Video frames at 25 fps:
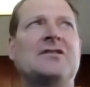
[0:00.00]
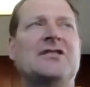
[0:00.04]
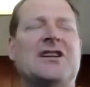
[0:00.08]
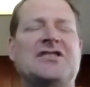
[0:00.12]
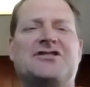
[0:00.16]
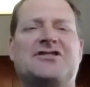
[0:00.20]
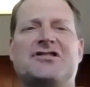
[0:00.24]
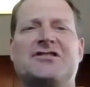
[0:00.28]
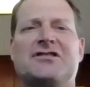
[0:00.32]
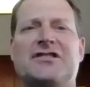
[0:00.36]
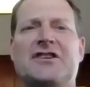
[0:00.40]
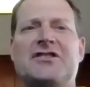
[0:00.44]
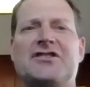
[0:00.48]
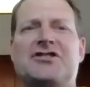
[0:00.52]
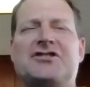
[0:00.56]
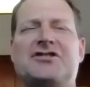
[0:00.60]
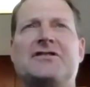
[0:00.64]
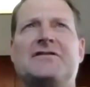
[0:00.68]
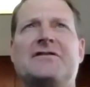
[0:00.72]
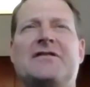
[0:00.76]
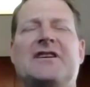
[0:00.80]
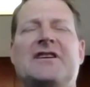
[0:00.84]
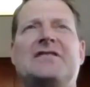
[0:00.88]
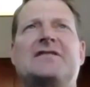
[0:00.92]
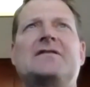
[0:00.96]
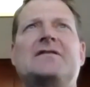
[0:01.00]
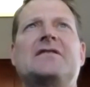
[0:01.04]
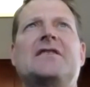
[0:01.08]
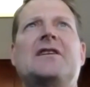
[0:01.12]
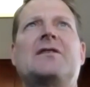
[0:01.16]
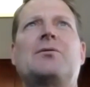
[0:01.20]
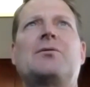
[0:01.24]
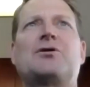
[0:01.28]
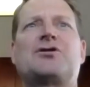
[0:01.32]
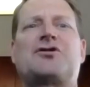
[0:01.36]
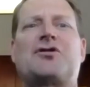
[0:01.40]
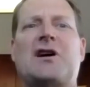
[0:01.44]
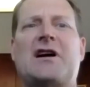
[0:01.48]
legislation
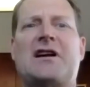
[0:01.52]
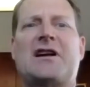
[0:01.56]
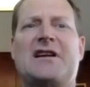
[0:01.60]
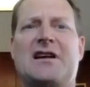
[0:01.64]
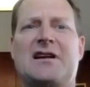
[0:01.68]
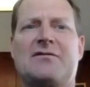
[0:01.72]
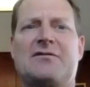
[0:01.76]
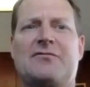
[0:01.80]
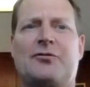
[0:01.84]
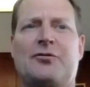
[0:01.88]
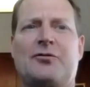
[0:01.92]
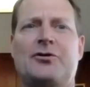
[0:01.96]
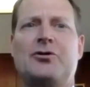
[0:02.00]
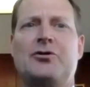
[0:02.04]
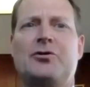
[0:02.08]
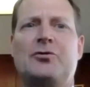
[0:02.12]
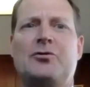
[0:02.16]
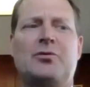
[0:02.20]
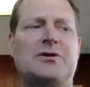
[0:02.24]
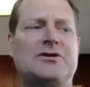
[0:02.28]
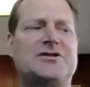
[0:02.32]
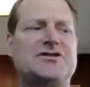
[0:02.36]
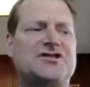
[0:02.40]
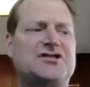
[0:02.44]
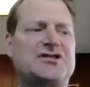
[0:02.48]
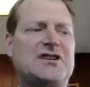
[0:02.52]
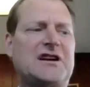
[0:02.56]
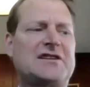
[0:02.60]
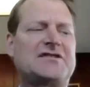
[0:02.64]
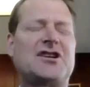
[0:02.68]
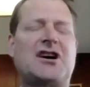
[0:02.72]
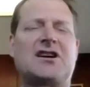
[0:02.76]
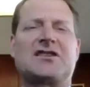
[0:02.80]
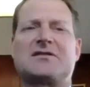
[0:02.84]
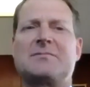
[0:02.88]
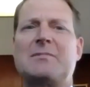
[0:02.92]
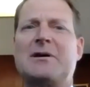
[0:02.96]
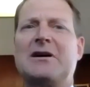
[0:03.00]
that we're trying to get through, which I
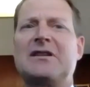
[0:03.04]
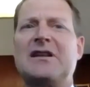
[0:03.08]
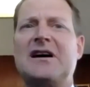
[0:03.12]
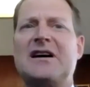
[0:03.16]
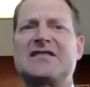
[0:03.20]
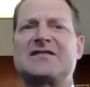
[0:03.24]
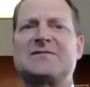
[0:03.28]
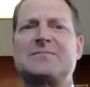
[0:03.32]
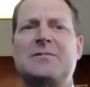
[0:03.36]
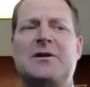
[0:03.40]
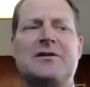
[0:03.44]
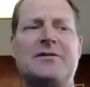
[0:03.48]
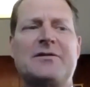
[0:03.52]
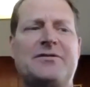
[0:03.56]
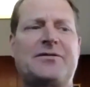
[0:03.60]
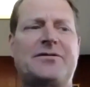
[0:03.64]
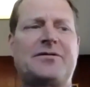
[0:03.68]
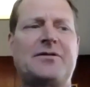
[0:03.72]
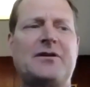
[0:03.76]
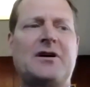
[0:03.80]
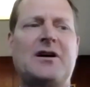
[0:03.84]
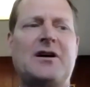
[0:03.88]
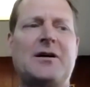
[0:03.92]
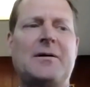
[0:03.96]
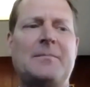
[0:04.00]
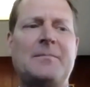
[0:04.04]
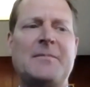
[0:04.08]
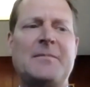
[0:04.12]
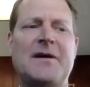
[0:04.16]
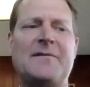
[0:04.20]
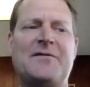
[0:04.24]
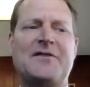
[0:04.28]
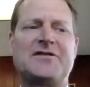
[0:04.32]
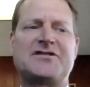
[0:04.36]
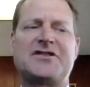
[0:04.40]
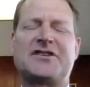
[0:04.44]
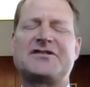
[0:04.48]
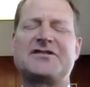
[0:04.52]
talked about last month.
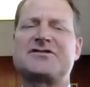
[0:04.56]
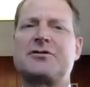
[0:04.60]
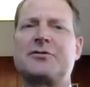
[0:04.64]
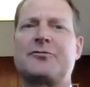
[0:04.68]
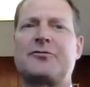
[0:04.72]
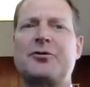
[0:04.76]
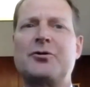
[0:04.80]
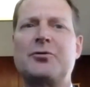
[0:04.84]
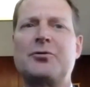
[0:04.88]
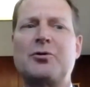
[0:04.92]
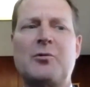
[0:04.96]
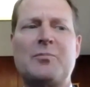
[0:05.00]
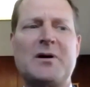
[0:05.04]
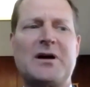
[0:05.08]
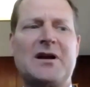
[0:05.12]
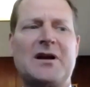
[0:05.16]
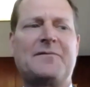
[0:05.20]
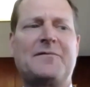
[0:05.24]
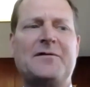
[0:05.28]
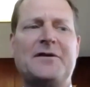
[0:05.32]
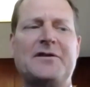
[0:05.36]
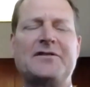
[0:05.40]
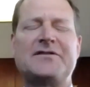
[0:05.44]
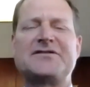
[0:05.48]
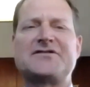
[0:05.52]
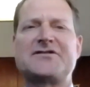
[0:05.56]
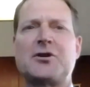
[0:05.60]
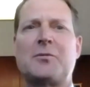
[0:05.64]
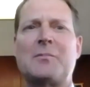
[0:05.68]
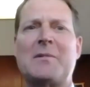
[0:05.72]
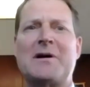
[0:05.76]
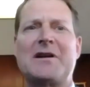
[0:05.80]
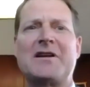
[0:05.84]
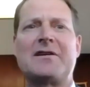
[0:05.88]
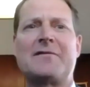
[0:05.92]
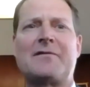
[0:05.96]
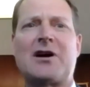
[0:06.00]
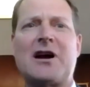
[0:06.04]
If it does go through, will benefit so
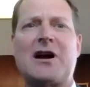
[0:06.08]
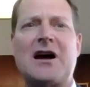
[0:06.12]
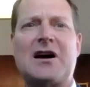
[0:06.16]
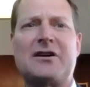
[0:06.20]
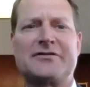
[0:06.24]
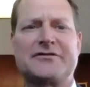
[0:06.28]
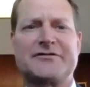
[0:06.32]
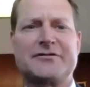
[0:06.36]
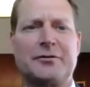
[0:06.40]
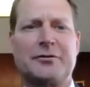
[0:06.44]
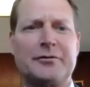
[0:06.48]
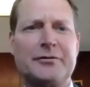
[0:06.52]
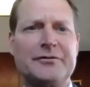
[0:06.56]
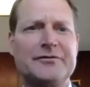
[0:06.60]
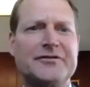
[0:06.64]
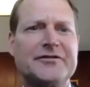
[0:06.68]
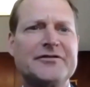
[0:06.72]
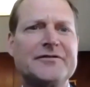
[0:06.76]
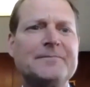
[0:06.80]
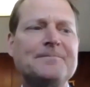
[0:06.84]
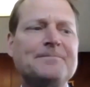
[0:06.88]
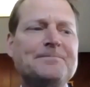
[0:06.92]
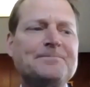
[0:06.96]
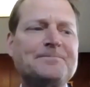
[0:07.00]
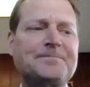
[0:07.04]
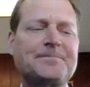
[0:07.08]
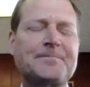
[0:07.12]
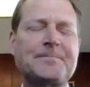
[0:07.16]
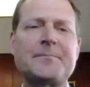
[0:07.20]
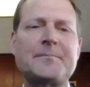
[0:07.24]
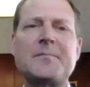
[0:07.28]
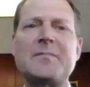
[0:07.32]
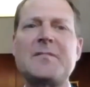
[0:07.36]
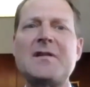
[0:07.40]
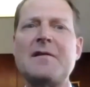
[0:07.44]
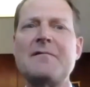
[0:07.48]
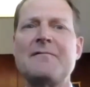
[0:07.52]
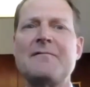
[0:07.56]
many of our households,
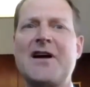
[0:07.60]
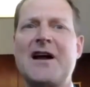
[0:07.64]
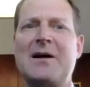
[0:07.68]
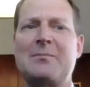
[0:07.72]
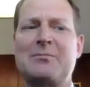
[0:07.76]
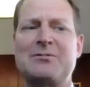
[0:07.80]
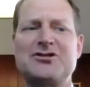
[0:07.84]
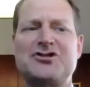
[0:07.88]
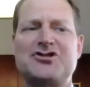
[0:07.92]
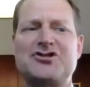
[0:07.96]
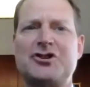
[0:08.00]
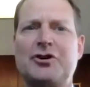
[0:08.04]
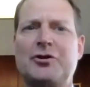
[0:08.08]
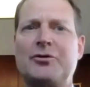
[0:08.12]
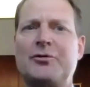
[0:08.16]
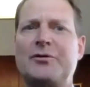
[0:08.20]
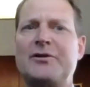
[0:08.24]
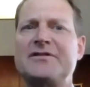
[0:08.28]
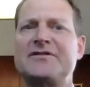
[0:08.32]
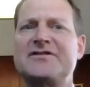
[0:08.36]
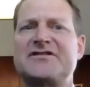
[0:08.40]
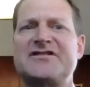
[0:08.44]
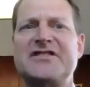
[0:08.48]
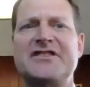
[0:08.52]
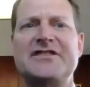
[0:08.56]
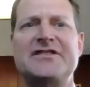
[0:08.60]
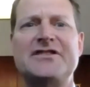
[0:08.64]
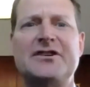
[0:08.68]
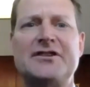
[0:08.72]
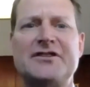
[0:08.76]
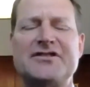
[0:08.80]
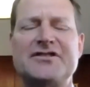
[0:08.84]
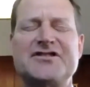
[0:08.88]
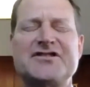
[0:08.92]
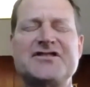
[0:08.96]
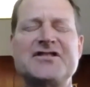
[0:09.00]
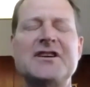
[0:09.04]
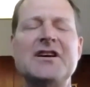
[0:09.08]
families, children,
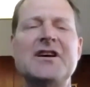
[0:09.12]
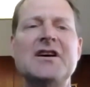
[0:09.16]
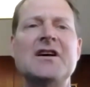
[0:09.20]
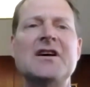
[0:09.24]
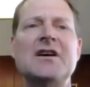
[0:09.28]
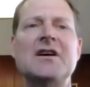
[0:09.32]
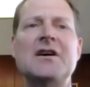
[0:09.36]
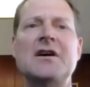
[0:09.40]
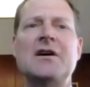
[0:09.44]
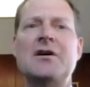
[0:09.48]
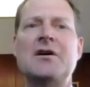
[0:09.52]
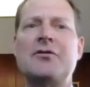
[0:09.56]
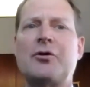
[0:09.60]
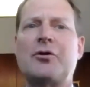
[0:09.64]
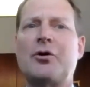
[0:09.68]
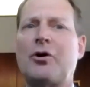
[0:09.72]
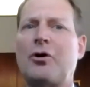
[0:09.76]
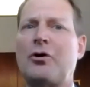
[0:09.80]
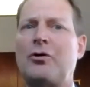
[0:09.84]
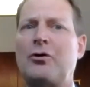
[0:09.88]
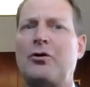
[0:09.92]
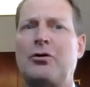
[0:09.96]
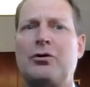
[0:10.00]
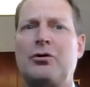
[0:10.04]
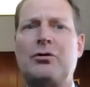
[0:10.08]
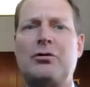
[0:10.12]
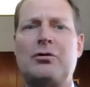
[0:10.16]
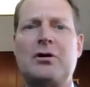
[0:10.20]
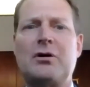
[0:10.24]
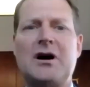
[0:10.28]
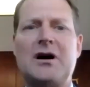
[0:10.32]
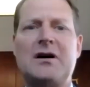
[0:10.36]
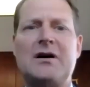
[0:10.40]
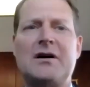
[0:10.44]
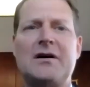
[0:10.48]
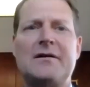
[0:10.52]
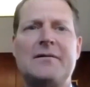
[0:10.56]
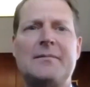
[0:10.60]
seniors, through a
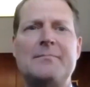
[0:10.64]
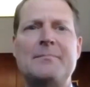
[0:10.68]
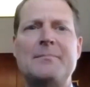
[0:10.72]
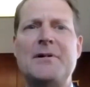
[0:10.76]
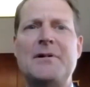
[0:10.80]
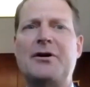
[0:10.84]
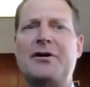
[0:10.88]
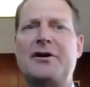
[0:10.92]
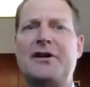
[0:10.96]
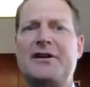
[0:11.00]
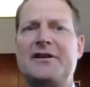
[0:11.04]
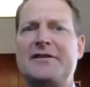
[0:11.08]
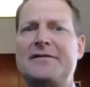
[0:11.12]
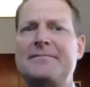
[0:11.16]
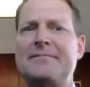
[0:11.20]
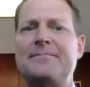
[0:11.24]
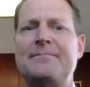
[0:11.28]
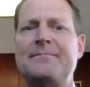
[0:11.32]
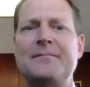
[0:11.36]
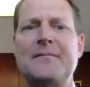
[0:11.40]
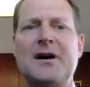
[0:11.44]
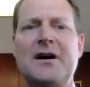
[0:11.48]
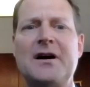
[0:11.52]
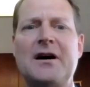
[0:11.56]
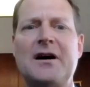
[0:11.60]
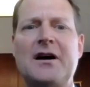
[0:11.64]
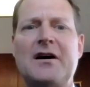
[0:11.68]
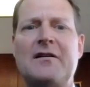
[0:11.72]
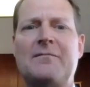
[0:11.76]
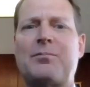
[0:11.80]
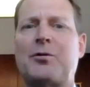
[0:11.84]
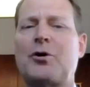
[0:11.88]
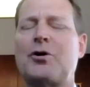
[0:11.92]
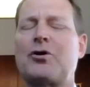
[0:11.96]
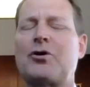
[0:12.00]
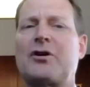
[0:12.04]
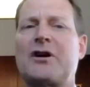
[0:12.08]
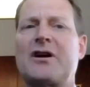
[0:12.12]
whole myriad of
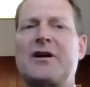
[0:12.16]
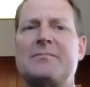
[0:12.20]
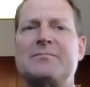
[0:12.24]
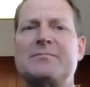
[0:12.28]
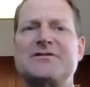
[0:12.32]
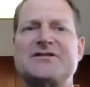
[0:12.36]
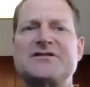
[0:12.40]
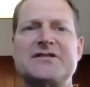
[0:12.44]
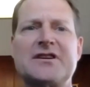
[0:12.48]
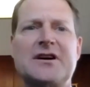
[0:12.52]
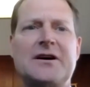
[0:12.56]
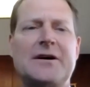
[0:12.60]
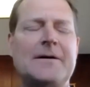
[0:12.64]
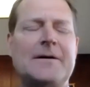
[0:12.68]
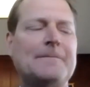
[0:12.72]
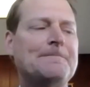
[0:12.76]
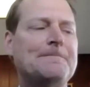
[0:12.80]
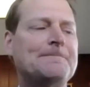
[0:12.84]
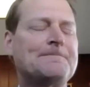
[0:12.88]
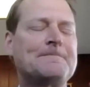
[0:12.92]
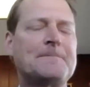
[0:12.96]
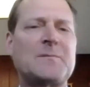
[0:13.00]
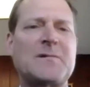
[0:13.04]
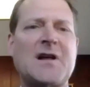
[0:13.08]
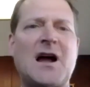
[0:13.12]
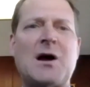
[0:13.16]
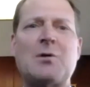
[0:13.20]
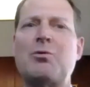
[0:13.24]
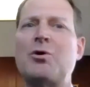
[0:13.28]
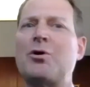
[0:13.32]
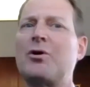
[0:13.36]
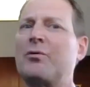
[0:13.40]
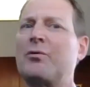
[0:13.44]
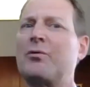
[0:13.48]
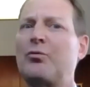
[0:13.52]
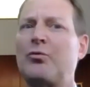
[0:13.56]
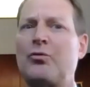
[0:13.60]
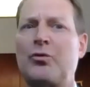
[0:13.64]
programs. I
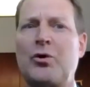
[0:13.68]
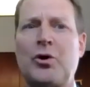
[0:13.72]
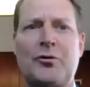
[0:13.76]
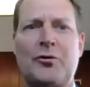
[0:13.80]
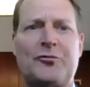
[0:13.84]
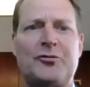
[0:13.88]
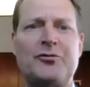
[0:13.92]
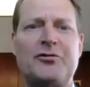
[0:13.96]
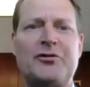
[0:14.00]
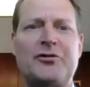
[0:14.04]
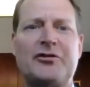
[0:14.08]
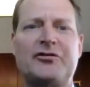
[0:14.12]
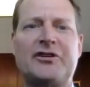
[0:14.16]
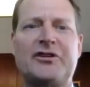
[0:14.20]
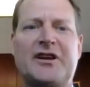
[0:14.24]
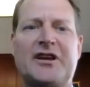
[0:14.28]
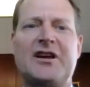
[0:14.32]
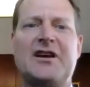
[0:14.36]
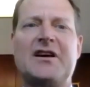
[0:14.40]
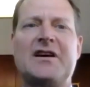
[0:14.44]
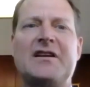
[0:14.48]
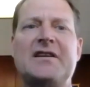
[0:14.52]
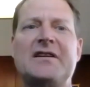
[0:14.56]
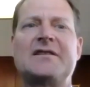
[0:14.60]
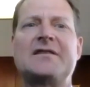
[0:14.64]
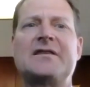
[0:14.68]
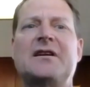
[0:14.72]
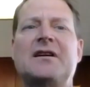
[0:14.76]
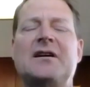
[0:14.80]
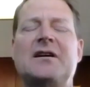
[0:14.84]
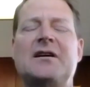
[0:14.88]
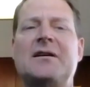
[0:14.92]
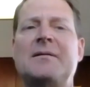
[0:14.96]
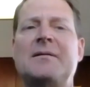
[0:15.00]
won't roll through those again.